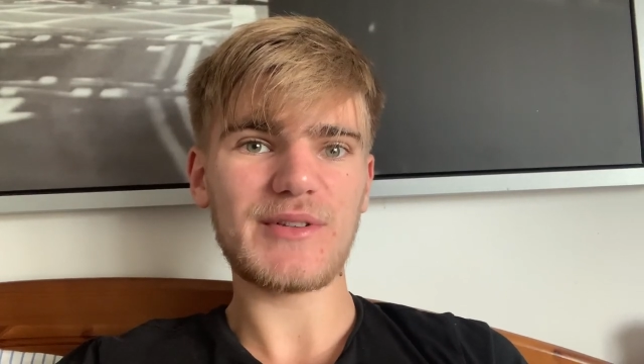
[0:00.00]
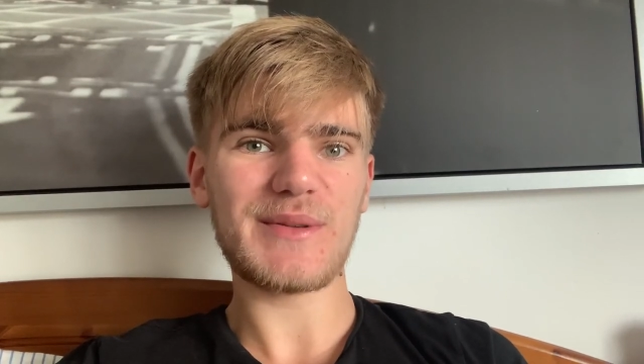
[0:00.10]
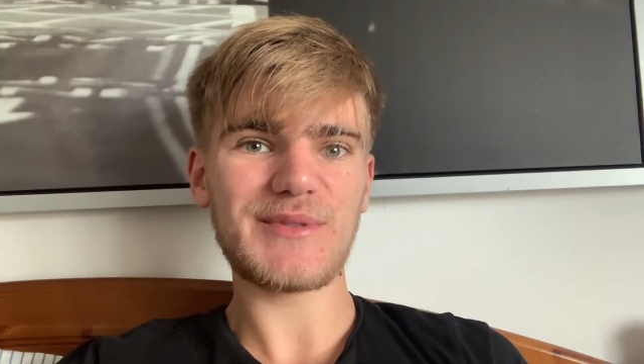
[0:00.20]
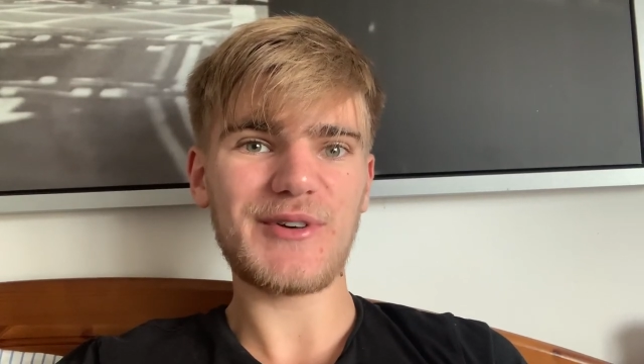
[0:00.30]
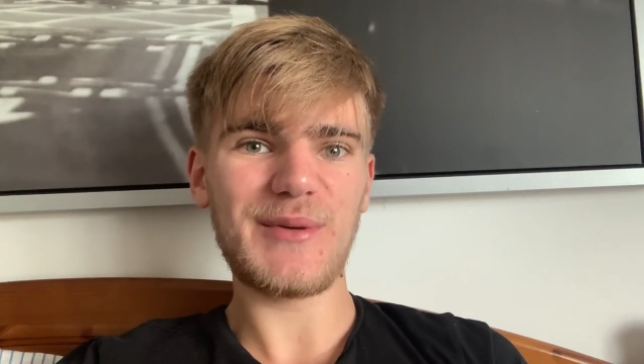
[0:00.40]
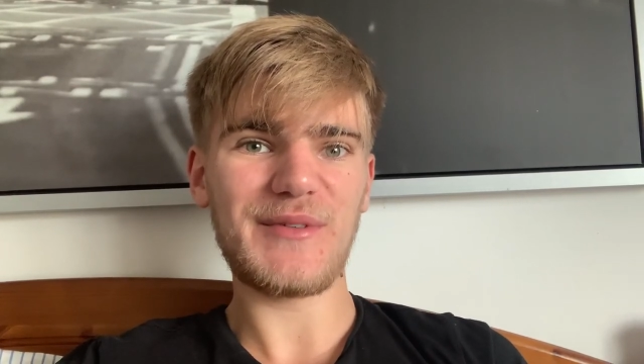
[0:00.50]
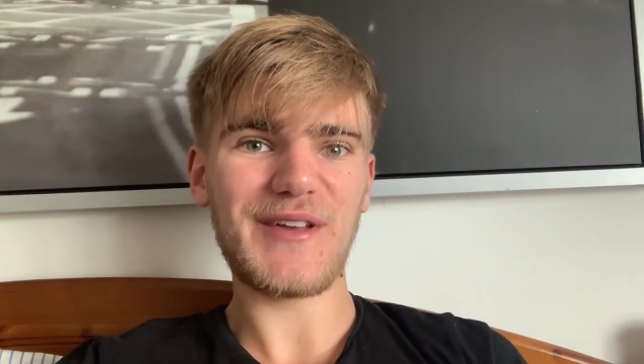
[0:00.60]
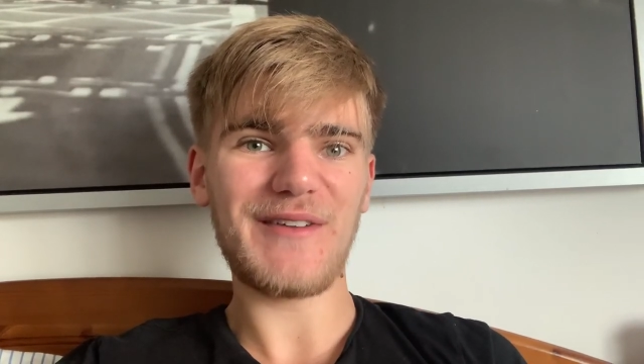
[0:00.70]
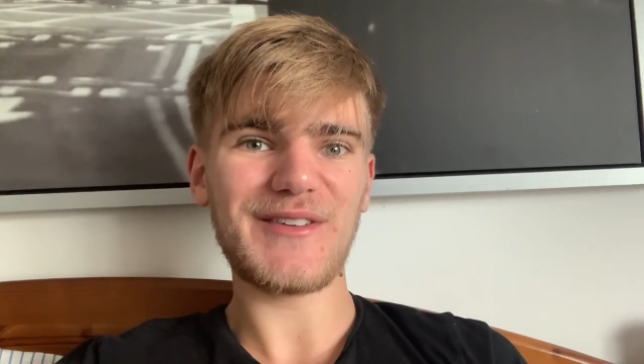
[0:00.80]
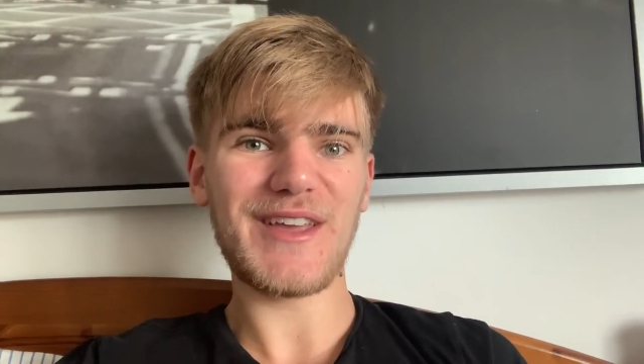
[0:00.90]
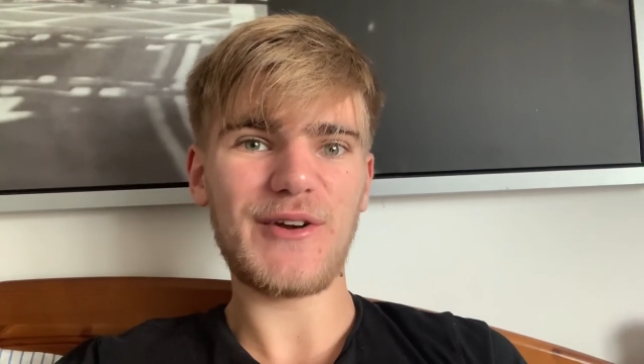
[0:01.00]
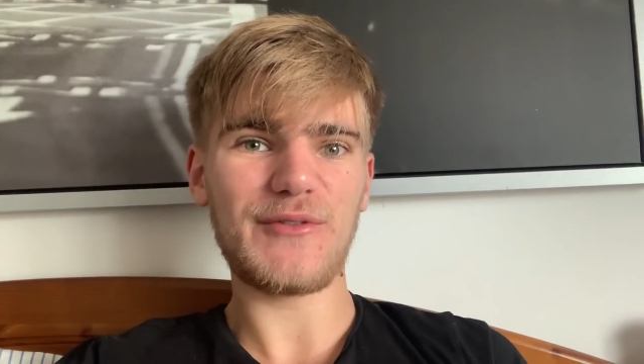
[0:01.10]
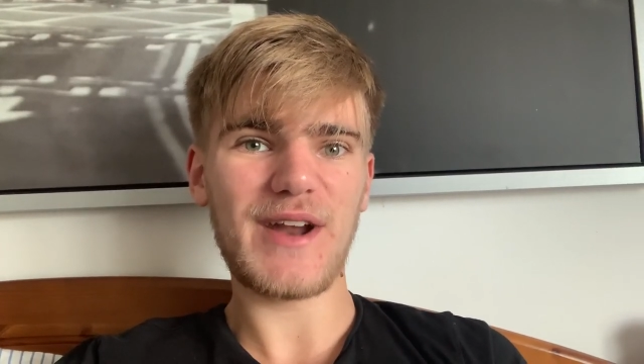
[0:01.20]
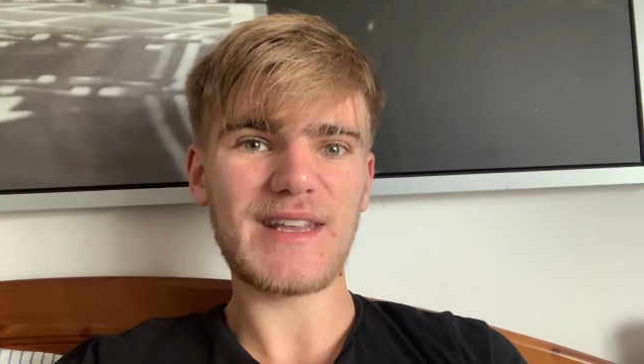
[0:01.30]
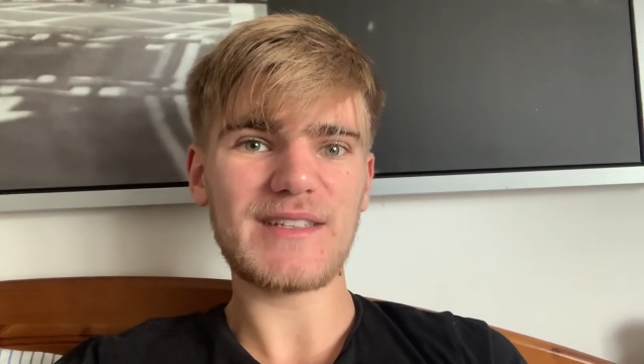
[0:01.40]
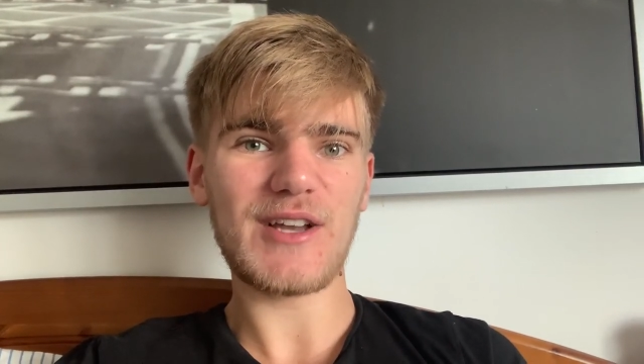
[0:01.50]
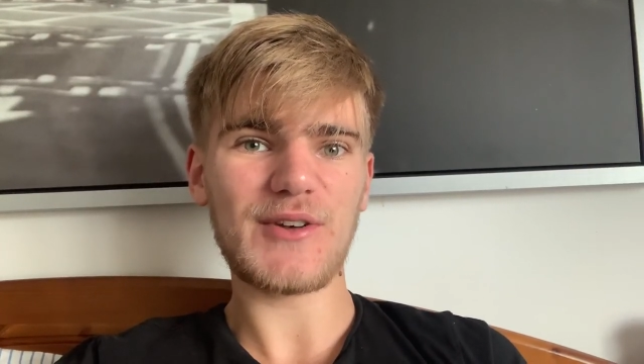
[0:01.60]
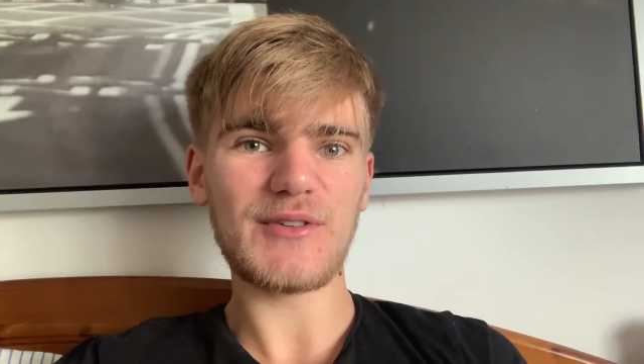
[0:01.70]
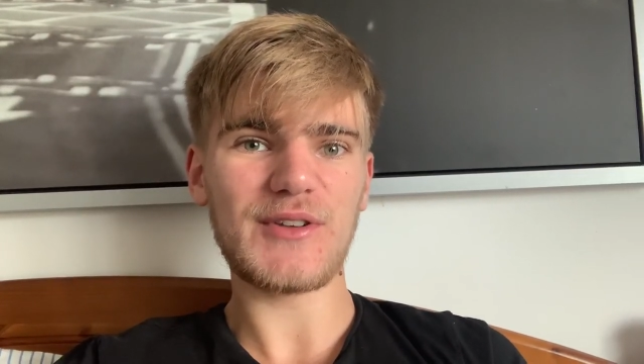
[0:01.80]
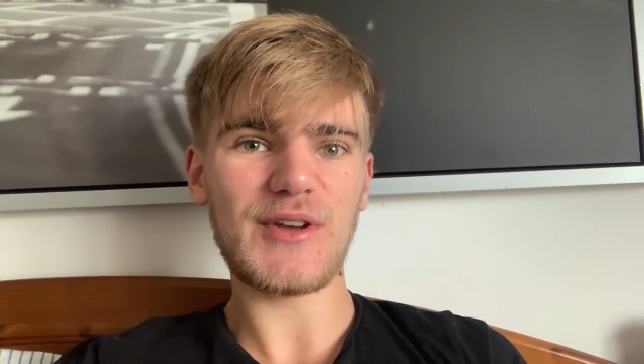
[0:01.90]
Subscribe if you haven't yet already.
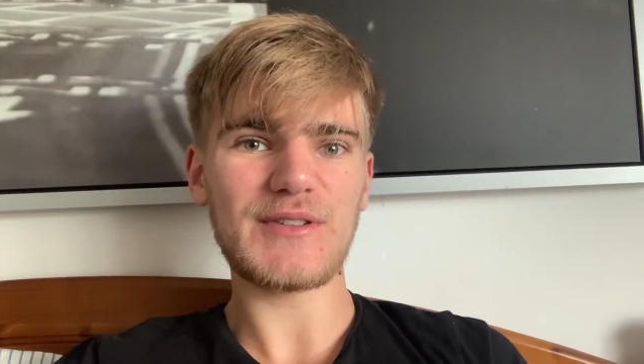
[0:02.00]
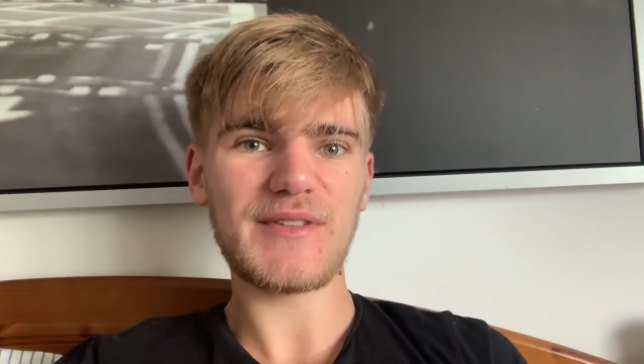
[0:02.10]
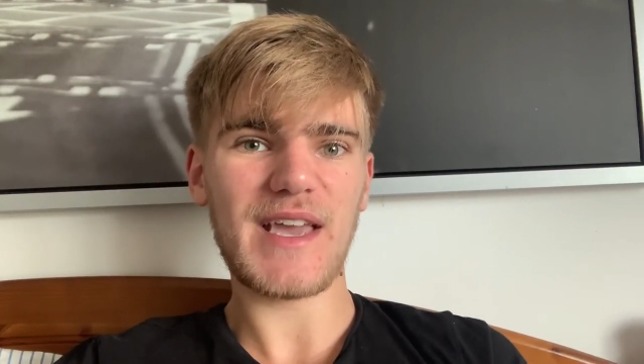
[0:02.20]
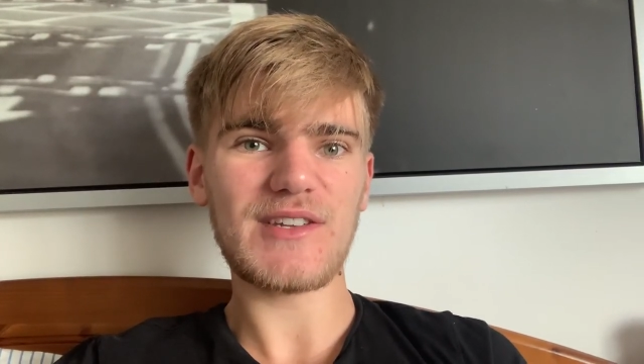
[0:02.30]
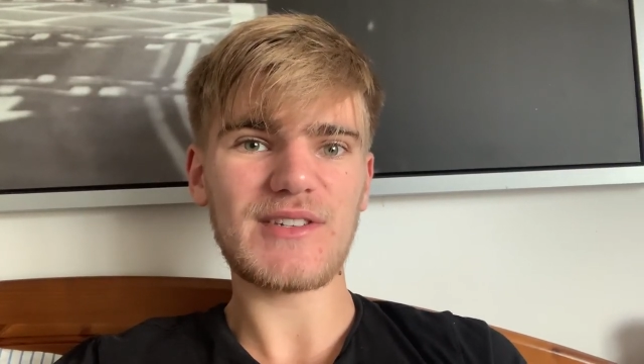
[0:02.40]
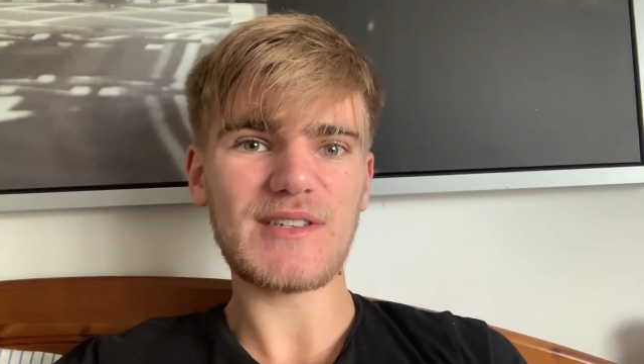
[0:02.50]
Turn on your notifications